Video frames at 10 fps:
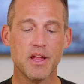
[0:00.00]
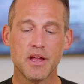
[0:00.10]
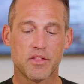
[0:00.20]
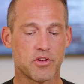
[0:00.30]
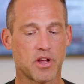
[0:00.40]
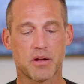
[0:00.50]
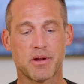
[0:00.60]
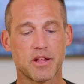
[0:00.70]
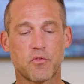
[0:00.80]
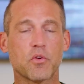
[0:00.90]
They're talking about
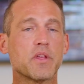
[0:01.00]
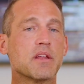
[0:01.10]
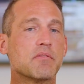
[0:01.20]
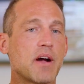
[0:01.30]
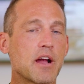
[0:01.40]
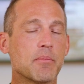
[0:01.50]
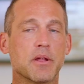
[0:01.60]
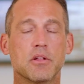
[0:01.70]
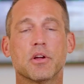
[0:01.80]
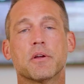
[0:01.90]
it's for the environment.
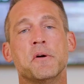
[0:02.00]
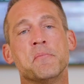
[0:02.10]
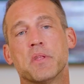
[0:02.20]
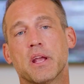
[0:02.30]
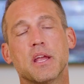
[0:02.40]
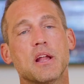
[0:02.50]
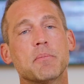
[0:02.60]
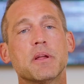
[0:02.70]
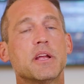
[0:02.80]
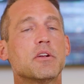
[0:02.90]
Look, again, I'm
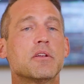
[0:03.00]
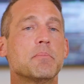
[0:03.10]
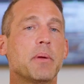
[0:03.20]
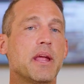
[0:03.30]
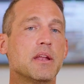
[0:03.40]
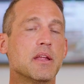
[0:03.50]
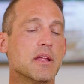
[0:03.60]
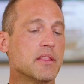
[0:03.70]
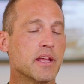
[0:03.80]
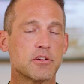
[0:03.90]
not here to debate
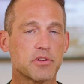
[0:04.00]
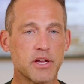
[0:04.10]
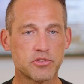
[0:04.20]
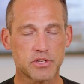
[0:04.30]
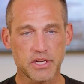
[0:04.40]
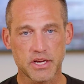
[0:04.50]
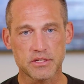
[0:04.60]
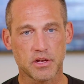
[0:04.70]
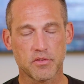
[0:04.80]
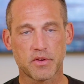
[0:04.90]
the intricacies
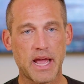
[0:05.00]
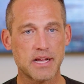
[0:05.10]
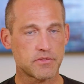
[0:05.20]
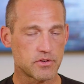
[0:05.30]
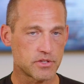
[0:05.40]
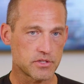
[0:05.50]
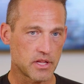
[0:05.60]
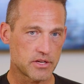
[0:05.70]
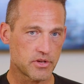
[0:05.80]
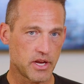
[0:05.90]
of gas versus
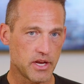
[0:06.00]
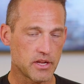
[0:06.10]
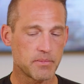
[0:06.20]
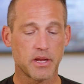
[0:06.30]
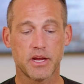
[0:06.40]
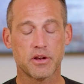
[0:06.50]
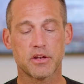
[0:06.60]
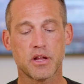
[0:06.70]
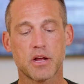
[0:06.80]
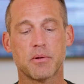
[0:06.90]
electric heat. I'm not here to
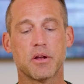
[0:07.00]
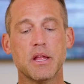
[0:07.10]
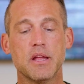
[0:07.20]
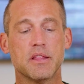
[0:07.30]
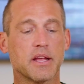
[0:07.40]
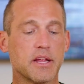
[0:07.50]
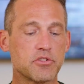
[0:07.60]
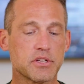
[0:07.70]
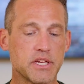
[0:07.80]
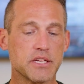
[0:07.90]
talk about the
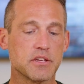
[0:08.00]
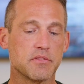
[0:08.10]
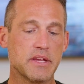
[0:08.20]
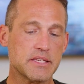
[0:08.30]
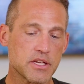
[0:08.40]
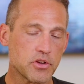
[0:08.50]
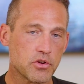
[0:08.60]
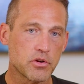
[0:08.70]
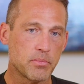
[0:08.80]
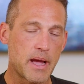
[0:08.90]
intricacies of is it good
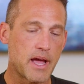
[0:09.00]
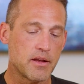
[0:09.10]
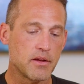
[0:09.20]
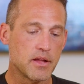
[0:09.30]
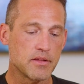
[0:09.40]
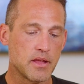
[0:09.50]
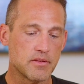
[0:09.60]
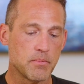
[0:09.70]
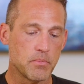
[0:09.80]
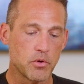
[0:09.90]
or bad? Is
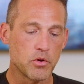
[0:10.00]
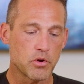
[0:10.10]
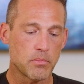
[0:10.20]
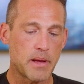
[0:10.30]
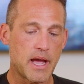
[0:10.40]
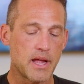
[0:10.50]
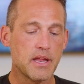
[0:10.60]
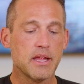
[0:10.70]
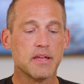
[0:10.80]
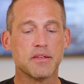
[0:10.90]
it good or bad?
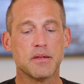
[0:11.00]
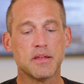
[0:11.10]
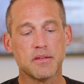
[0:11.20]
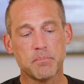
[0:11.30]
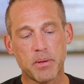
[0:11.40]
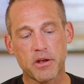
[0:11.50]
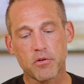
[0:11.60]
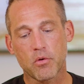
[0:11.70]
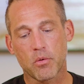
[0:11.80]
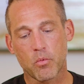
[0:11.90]
Is it better
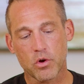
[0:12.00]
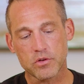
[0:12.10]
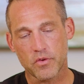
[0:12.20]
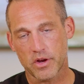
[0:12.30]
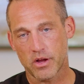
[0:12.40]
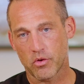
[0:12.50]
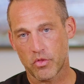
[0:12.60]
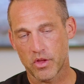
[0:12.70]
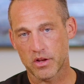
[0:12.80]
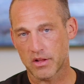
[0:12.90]
or worse for your health
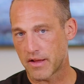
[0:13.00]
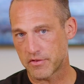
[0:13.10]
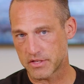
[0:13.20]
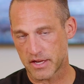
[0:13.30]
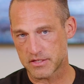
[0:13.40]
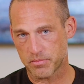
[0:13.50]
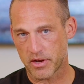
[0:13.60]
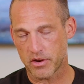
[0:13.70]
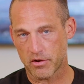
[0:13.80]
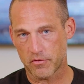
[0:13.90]
than glyphosate sprayed
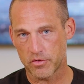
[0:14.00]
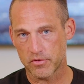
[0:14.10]
on our foods?